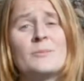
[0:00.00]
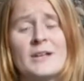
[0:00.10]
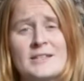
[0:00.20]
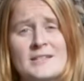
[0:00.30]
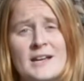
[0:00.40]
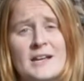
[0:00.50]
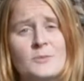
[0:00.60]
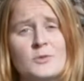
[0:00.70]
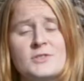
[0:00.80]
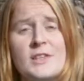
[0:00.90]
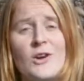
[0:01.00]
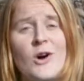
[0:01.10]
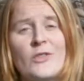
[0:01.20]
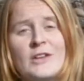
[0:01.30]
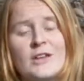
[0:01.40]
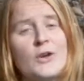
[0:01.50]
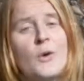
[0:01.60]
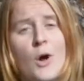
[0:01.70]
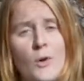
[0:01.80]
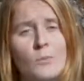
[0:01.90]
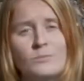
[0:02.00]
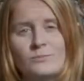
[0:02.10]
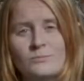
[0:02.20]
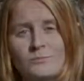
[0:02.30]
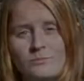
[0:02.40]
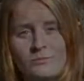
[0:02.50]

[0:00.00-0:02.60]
plants and animals that call the Eno home.